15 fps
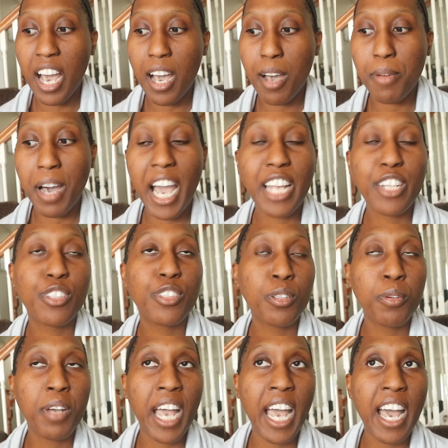Um, I
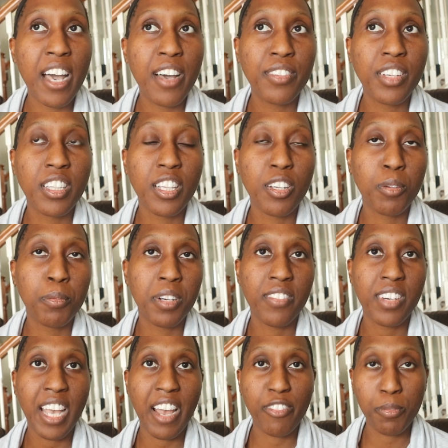do have a little bit
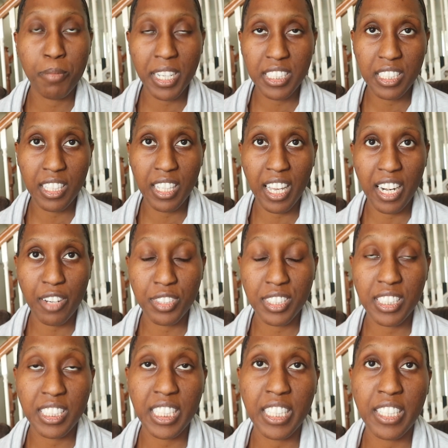of an affirmation that I
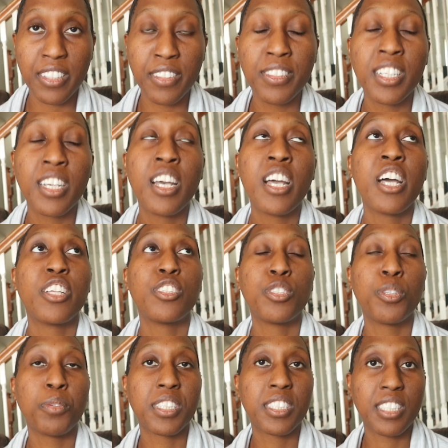received
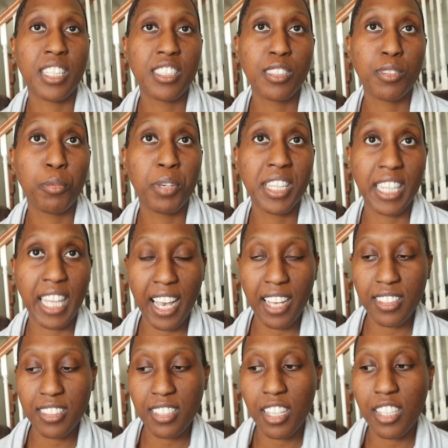to assist with
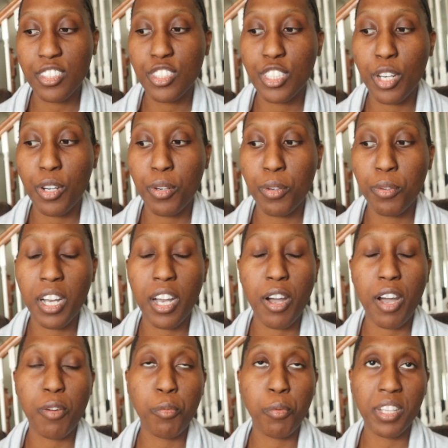that. So
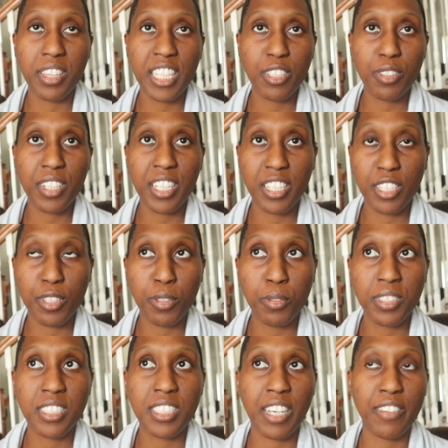one thing you can
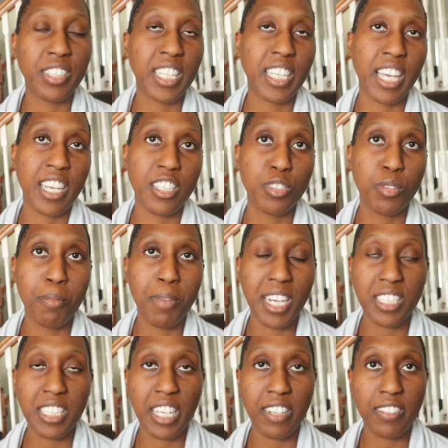do is definitely get into a
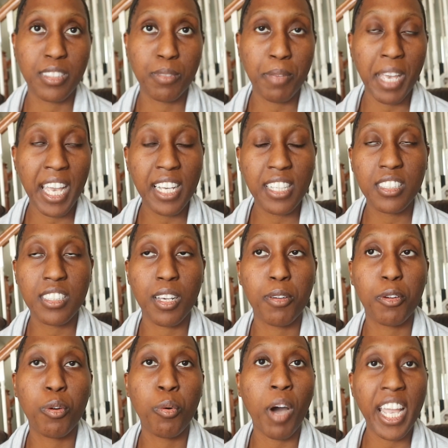meditative space, a
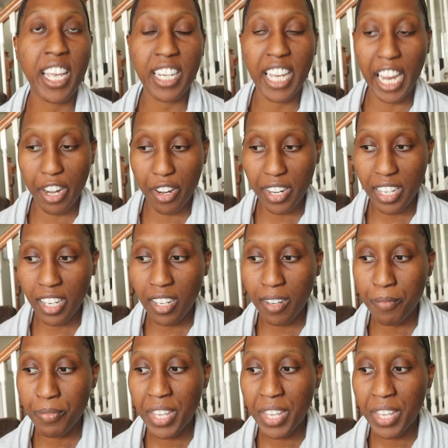quiet area,